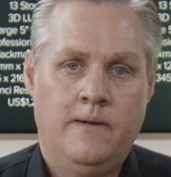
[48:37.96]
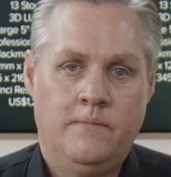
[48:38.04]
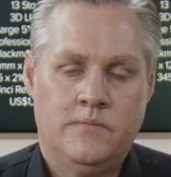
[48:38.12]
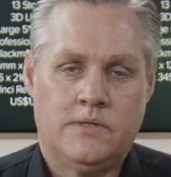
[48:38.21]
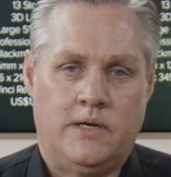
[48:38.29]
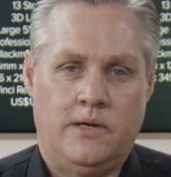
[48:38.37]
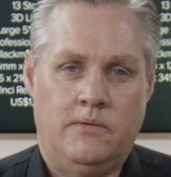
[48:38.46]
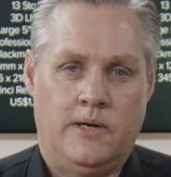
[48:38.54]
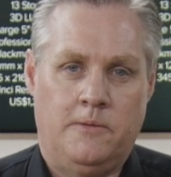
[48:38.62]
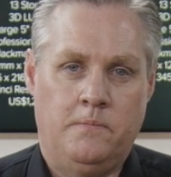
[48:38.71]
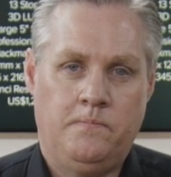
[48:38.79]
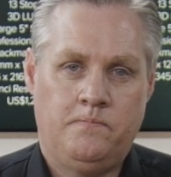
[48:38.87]

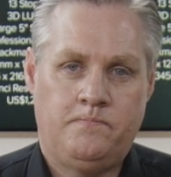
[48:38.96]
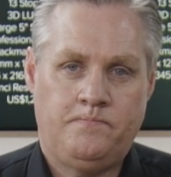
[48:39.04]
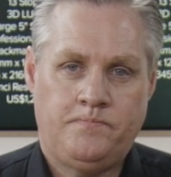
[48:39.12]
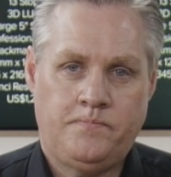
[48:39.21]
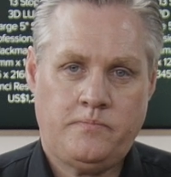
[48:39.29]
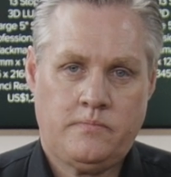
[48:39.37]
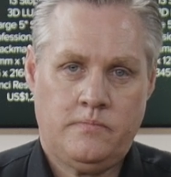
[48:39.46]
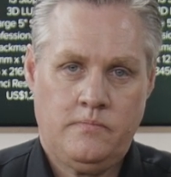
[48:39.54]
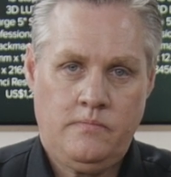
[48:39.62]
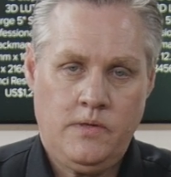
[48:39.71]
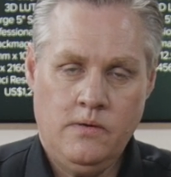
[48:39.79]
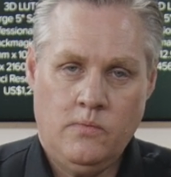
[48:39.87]
So
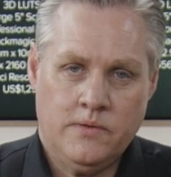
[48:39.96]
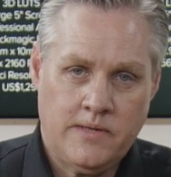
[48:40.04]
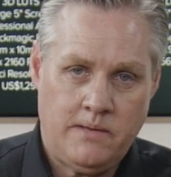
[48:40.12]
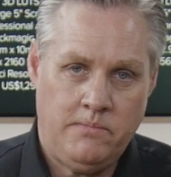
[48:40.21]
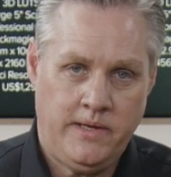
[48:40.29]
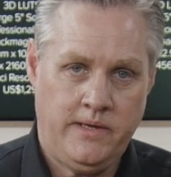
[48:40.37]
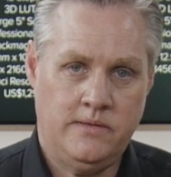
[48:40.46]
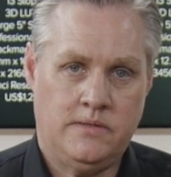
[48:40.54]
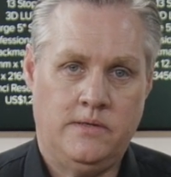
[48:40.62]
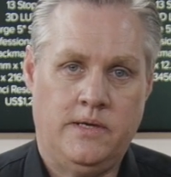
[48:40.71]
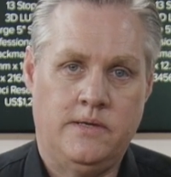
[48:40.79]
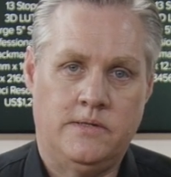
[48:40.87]
what that means
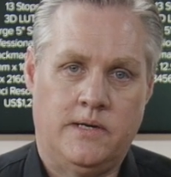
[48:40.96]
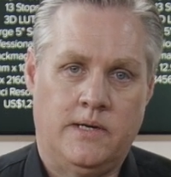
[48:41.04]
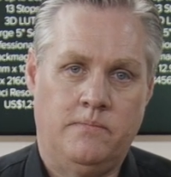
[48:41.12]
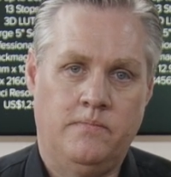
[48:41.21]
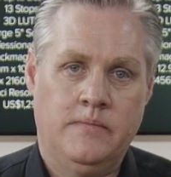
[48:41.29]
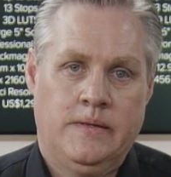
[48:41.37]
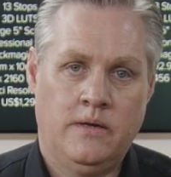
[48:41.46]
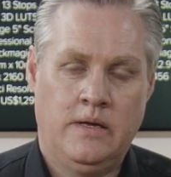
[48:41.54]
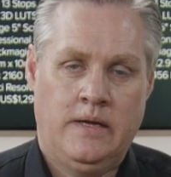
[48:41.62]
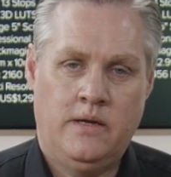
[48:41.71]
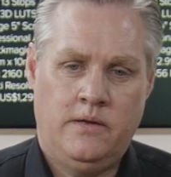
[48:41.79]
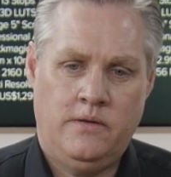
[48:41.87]
is,
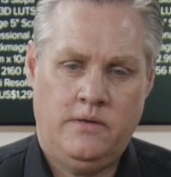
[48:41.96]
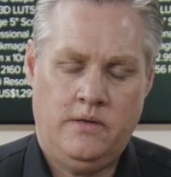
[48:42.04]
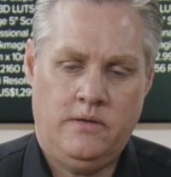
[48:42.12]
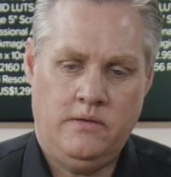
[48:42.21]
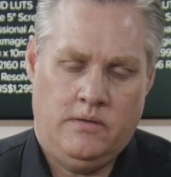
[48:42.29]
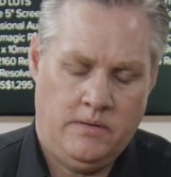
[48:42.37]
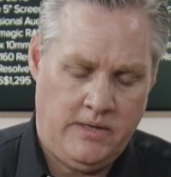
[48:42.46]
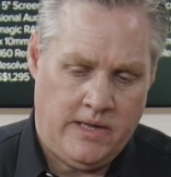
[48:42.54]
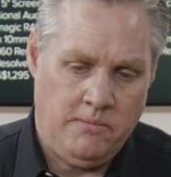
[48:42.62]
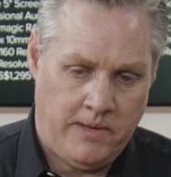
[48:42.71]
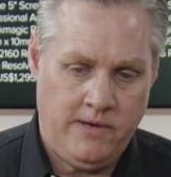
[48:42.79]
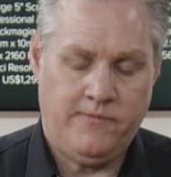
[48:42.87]
the
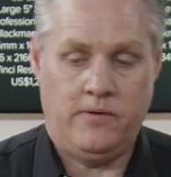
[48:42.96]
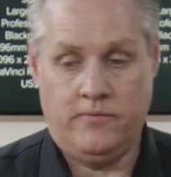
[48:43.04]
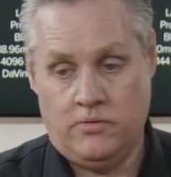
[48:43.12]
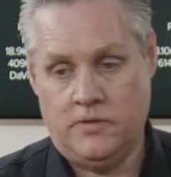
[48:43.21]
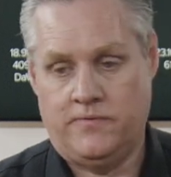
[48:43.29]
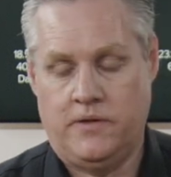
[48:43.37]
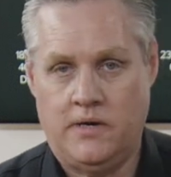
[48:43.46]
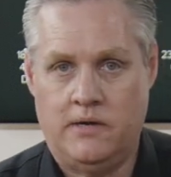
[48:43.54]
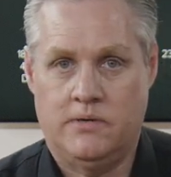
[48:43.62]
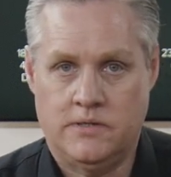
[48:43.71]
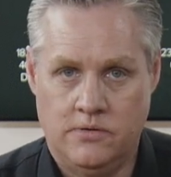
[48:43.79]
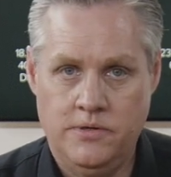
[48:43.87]
other benefit, of course, for the high
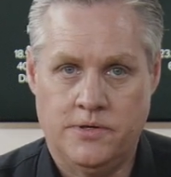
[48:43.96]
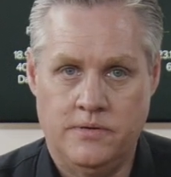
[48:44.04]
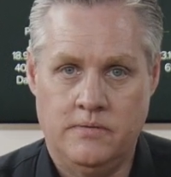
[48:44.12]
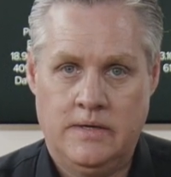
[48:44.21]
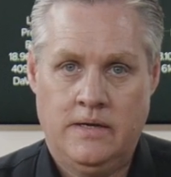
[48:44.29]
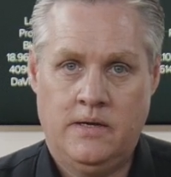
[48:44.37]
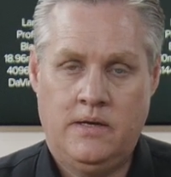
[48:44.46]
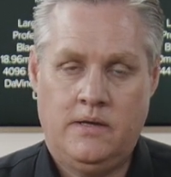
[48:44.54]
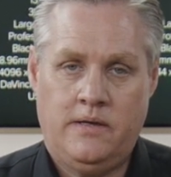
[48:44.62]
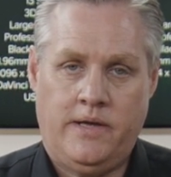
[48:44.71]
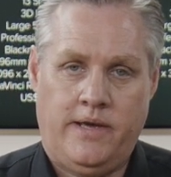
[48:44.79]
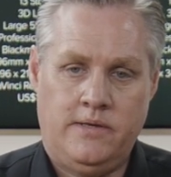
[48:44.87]
resolution
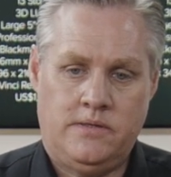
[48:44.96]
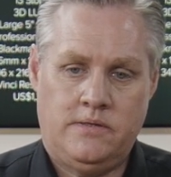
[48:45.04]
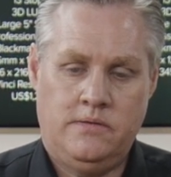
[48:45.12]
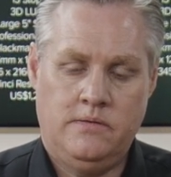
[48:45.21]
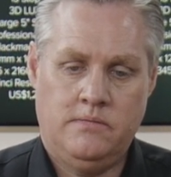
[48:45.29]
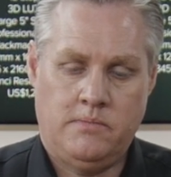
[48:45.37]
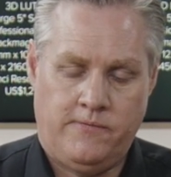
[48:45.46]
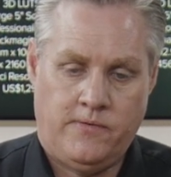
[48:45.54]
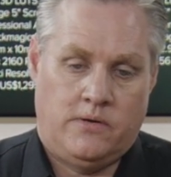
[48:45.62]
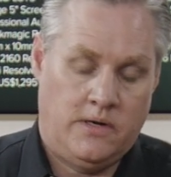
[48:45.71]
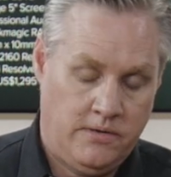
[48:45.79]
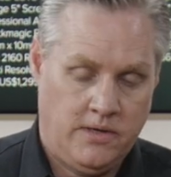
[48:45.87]
is,
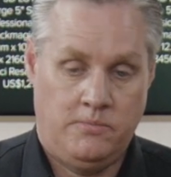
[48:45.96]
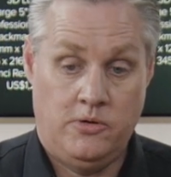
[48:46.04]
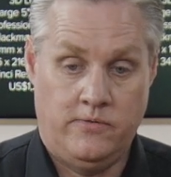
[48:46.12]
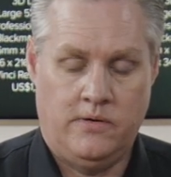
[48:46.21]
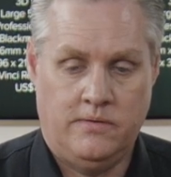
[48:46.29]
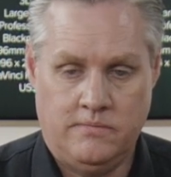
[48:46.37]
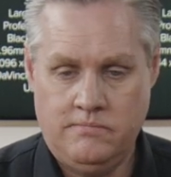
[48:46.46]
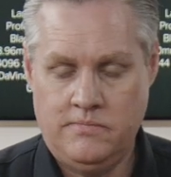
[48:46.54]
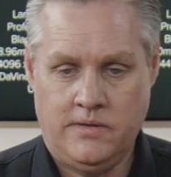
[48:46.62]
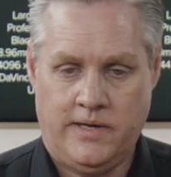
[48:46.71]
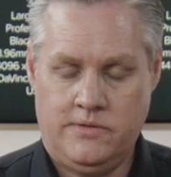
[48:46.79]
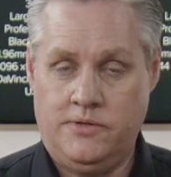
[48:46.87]
before I kind of move on
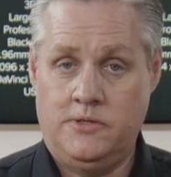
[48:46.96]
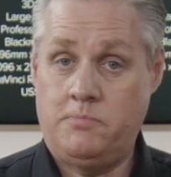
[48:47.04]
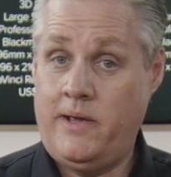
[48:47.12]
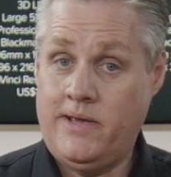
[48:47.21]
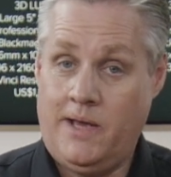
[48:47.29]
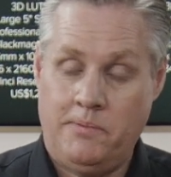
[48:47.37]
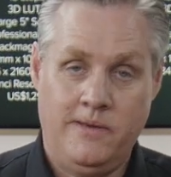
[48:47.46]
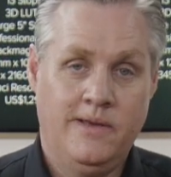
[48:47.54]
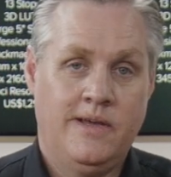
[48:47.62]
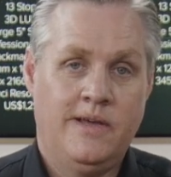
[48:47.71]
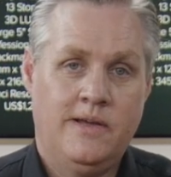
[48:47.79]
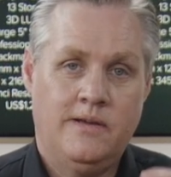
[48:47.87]
and get too spec happy,
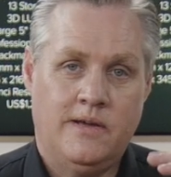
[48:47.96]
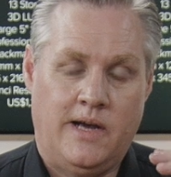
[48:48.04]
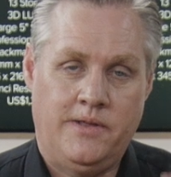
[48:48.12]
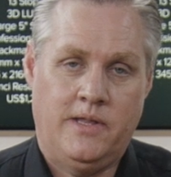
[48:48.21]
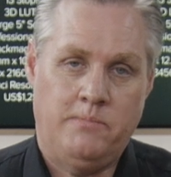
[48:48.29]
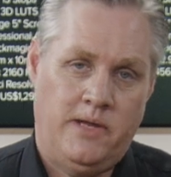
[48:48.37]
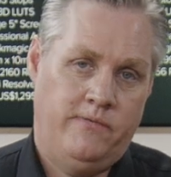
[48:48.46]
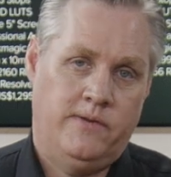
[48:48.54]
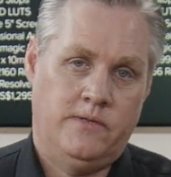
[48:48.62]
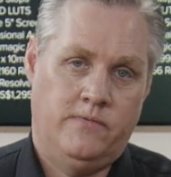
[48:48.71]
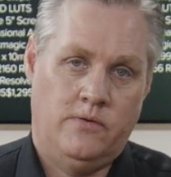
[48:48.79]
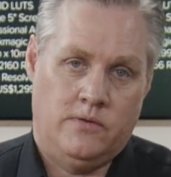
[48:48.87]
the other
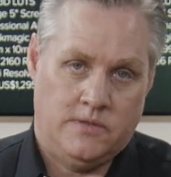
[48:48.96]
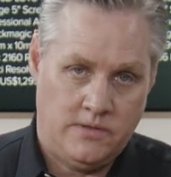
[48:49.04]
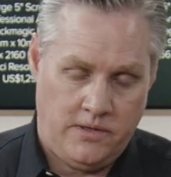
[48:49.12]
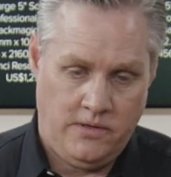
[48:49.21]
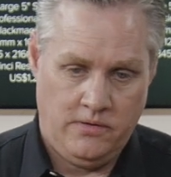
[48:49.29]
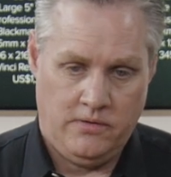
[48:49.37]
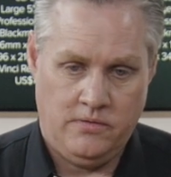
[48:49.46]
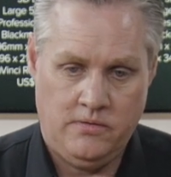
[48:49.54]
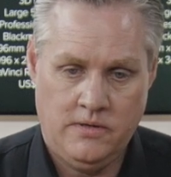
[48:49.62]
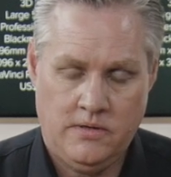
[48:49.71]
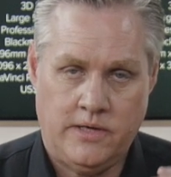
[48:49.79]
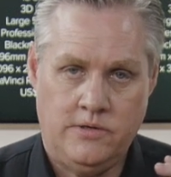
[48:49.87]
benefits, of course, is that you
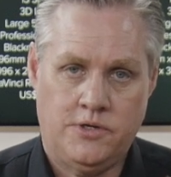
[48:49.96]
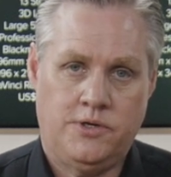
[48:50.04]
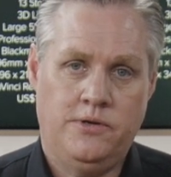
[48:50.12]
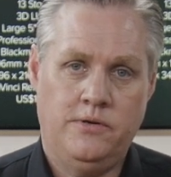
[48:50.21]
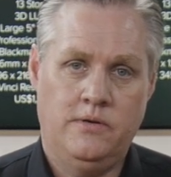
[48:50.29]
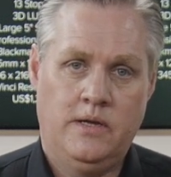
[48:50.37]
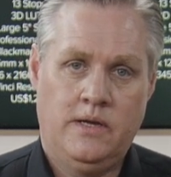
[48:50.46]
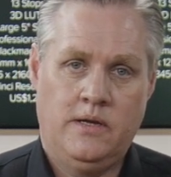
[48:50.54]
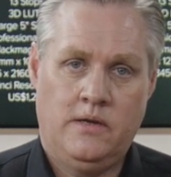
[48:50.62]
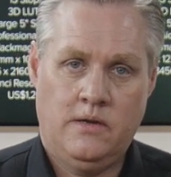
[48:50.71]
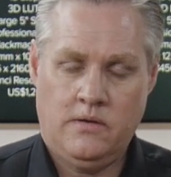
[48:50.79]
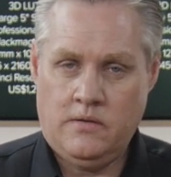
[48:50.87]
can shoot
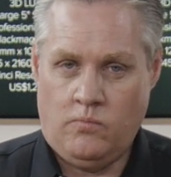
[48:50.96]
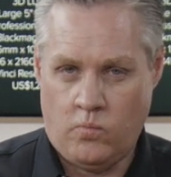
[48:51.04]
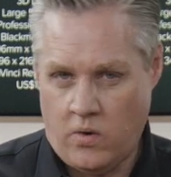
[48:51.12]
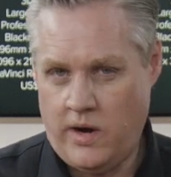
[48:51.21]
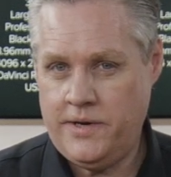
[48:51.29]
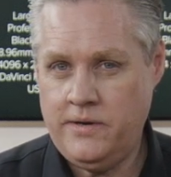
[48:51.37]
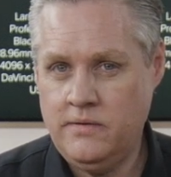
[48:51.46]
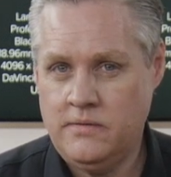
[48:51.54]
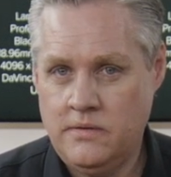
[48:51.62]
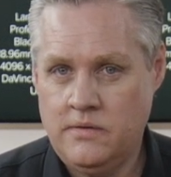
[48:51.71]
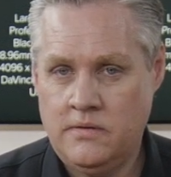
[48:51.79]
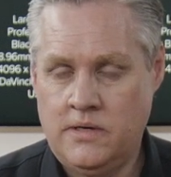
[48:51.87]
wider.
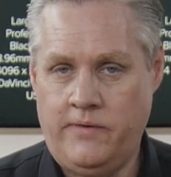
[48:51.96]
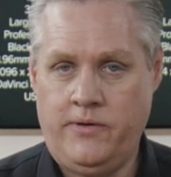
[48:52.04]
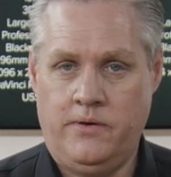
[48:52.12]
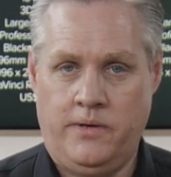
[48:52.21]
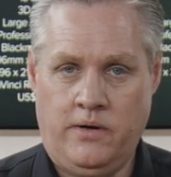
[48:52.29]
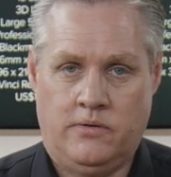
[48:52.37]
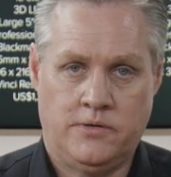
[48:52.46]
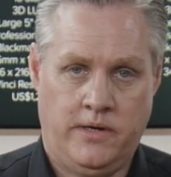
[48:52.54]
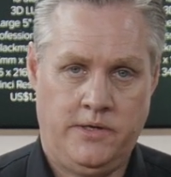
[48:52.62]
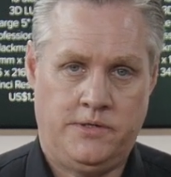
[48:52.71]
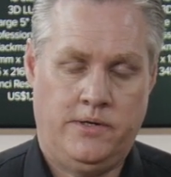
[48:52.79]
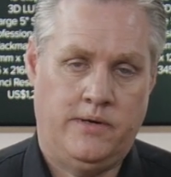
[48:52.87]
If you're doing Ultra
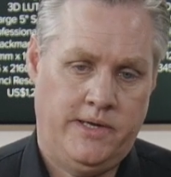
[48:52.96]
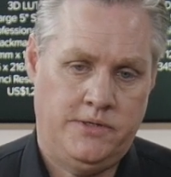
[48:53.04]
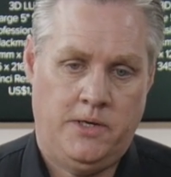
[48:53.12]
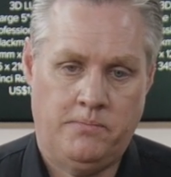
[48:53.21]
HD or HD